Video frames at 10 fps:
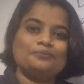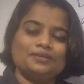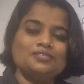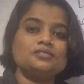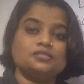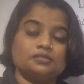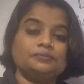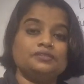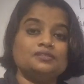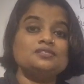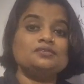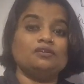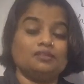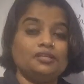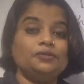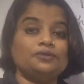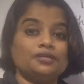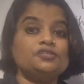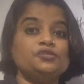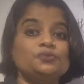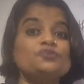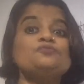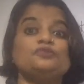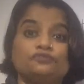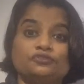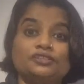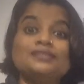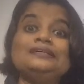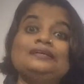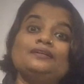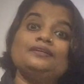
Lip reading: Means determiners only you can use before the